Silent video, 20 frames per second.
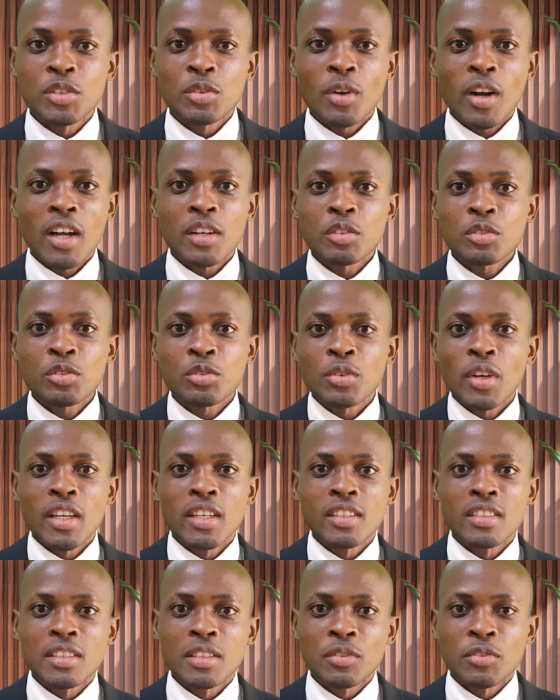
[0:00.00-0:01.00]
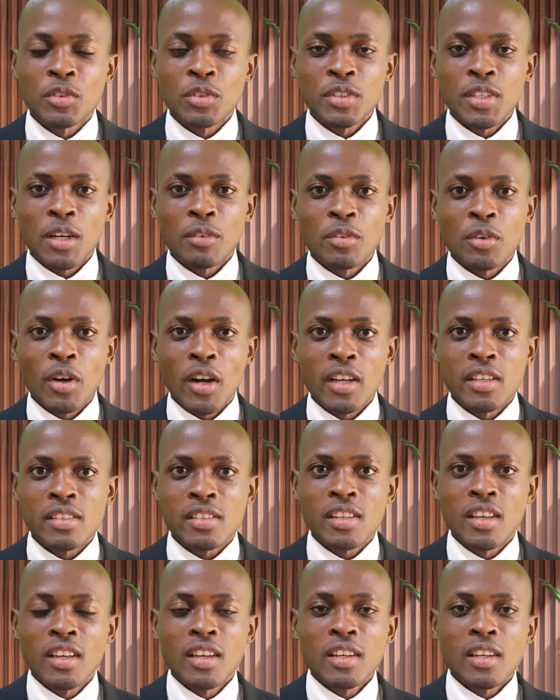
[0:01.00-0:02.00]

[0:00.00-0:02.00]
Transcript: You cannot do anything if you don't have your eyes.